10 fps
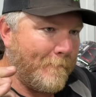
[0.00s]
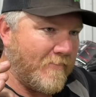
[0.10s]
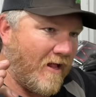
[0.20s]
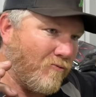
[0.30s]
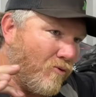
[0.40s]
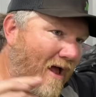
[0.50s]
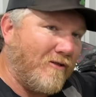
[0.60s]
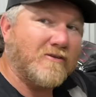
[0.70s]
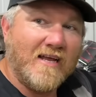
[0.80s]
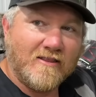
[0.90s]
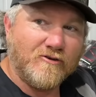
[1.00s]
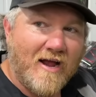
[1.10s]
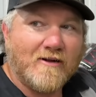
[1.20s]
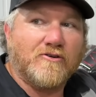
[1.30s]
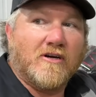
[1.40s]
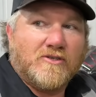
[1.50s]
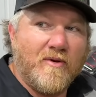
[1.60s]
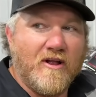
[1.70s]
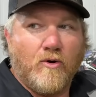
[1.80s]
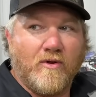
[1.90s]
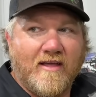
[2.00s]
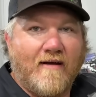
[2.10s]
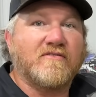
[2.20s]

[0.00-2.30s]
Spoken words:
But I'd rather take the drag truck so we can go really have